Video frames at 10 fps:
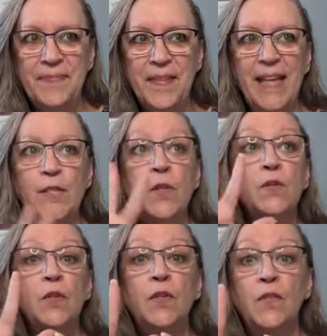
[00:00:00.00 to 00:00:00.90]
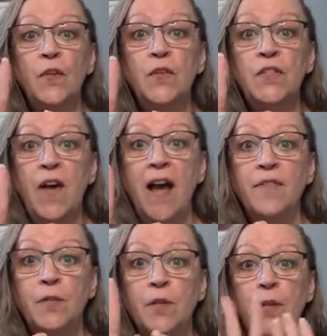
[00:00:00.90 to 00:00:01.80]
Okay, so those are the first five.
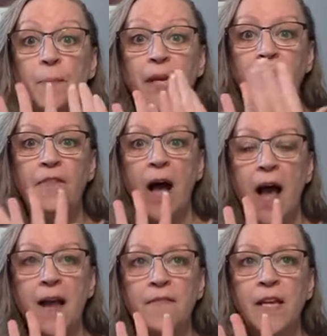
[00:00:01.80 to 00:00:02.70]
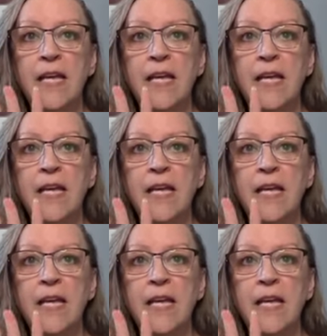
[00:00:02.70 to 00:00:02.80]
Those are the big five.